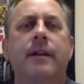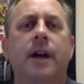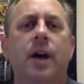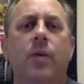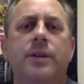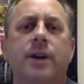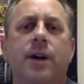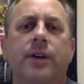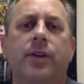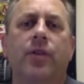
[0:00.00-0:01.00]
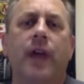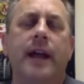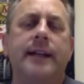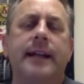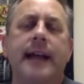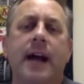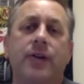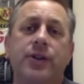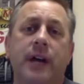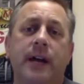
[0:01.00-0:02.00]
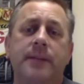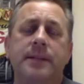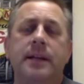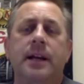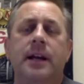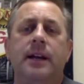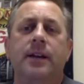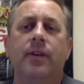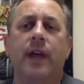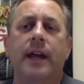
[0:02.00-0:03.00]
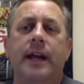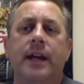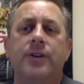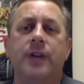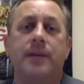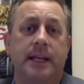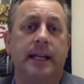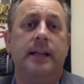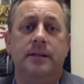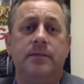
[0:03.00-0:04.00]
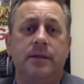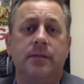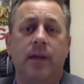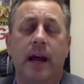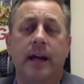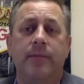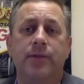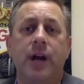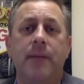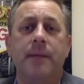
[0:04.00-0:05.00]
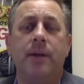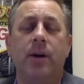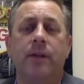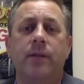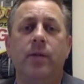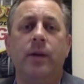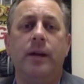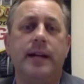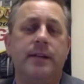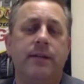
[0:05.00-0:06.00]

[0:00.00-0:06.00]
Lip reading: what's called the Grand Canal Shops. The Grand Canal Shops is a shopping mall, if you will. It has a